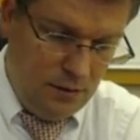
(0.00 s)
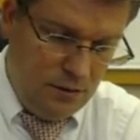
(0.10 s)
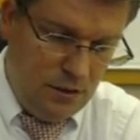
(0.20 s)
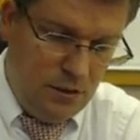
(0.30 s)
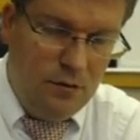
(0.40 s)

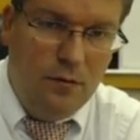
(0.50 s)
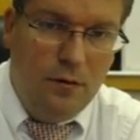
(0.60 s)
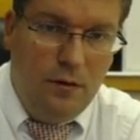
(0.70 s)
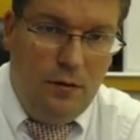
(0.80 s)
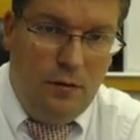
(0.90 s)
So
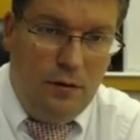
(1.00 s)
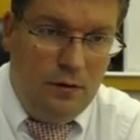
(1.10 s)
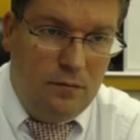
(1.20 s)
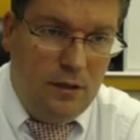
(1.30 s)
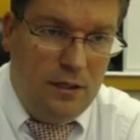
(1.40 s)
I'm
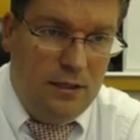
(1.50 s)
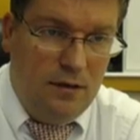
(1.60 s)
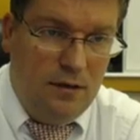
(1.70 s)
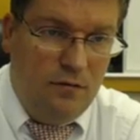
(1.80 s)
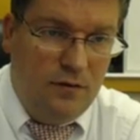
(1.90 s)
going to write
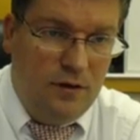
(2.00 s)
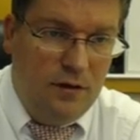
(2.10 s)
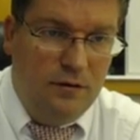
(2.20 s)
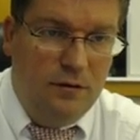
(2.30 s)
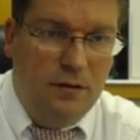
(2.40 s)
that over
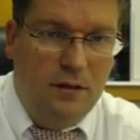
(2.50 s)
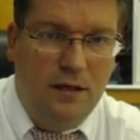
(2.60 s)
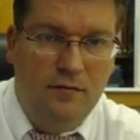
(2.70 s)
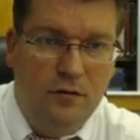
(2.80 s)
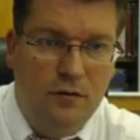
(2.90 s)
here to the
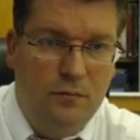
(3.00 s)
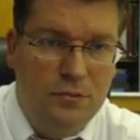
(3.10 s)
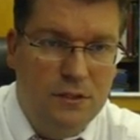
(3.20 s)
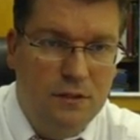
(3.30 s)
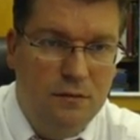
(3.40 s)
left.
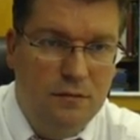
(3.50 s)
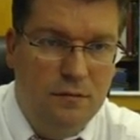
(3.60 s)
Oops.